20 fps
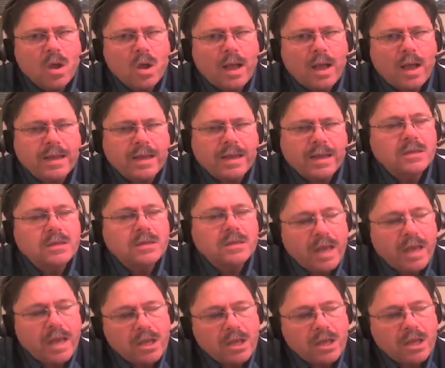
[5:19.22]
I cannot
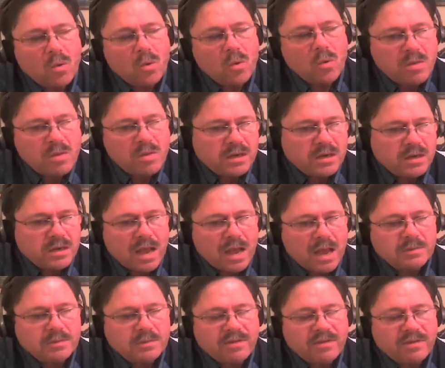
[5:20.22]
tell you how many
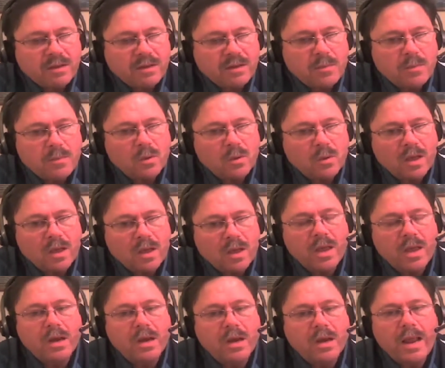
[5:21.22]
times I've had people come
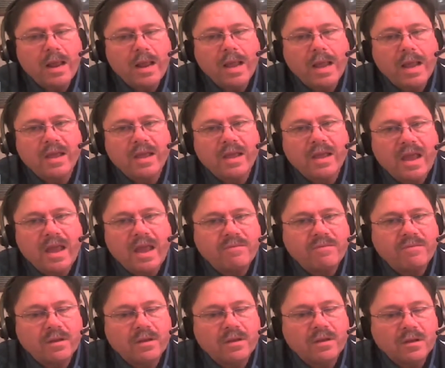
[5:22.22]
in and they
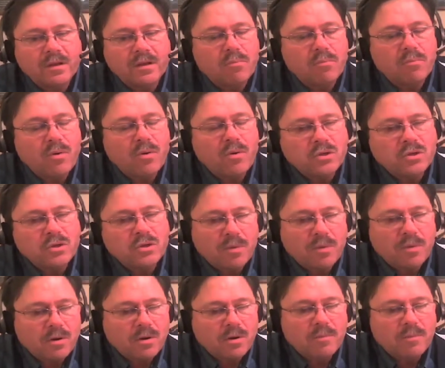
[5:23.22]
have a, a compressor
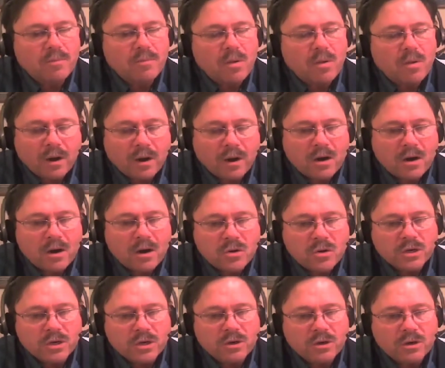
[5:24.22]
burnt up on their air
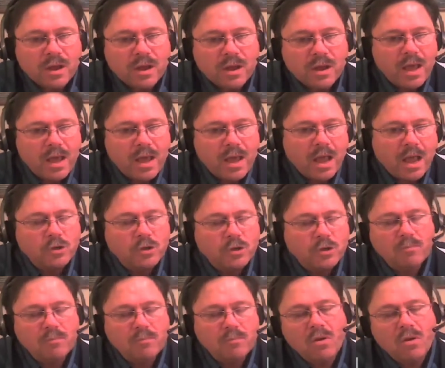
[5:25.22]
conditioner, and you
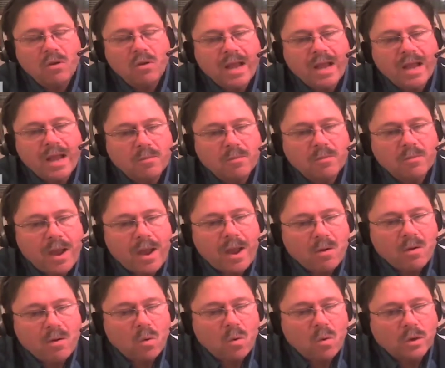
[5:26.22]
start pulling out the
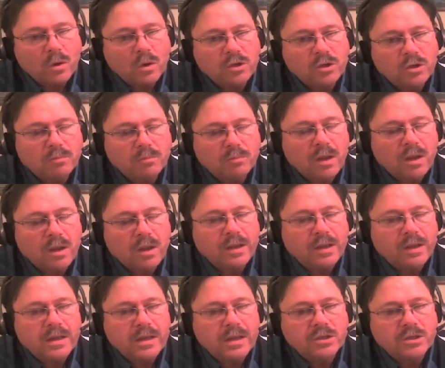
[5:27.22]
power cord so you can plug
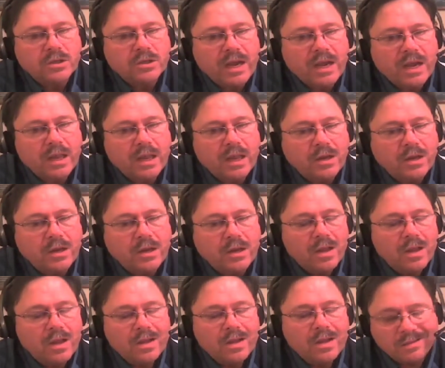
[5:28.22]
it in and check it. And
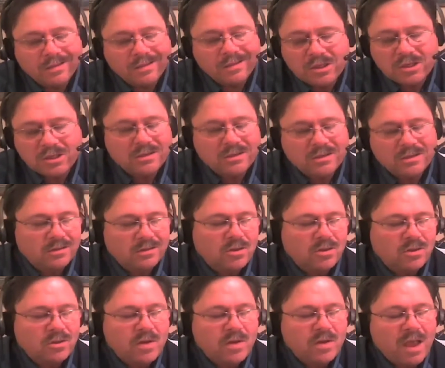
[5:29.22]
this
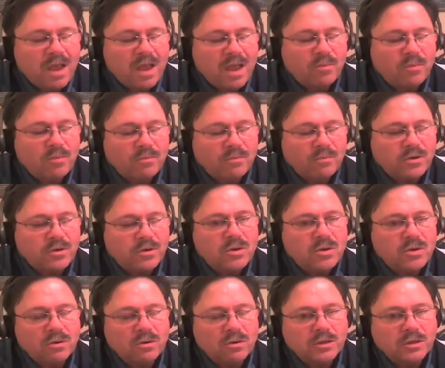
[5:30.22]
thirty amp
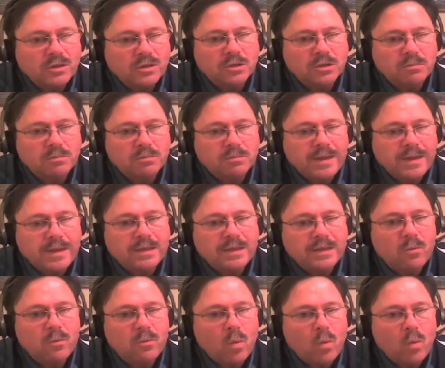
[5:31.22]
reducer is just
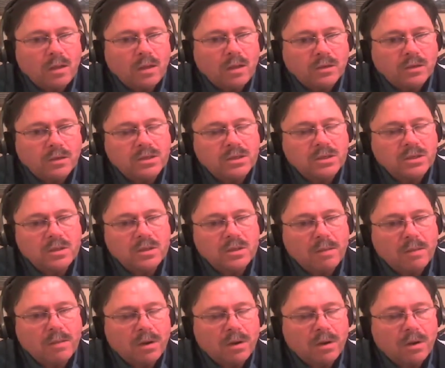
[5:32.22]
basically welded to
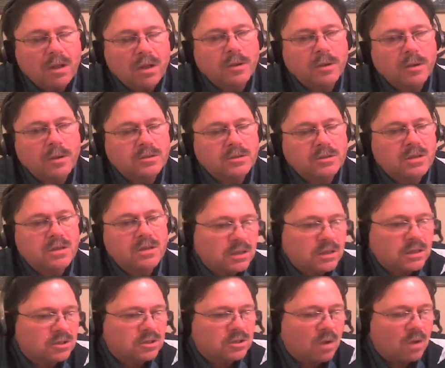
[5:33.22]
that plug because it's
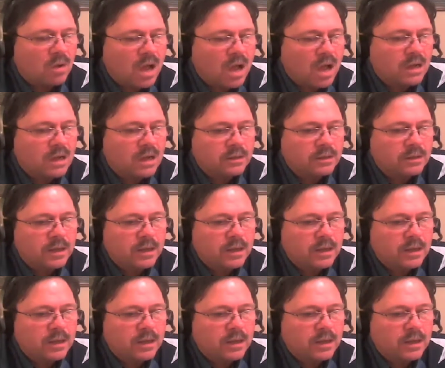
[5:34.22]
gotten so hot.